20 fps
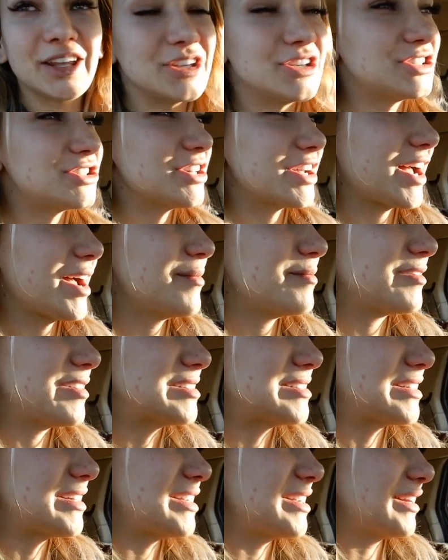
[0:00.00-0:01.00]
York. You should come
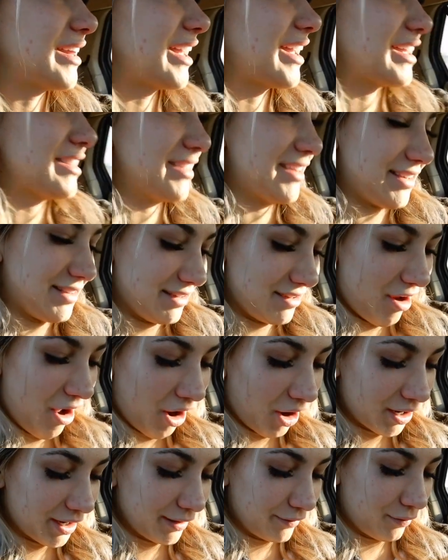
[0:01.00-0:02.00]
visit, like in the
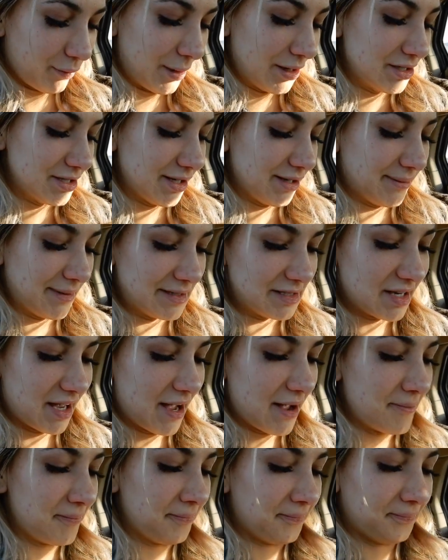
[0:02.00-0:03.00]
heart of winter. I'm
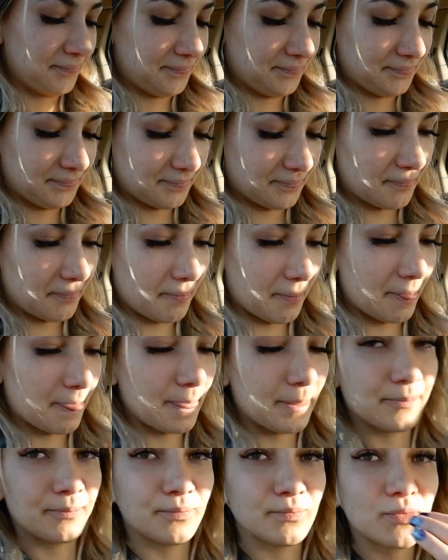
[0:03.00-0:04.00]
time. gonna come
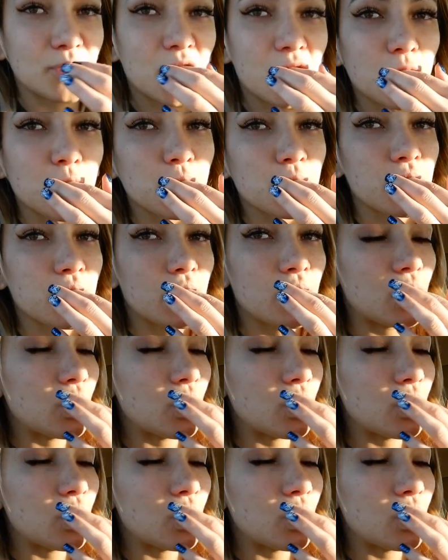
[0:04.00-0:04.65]
in. Uh, you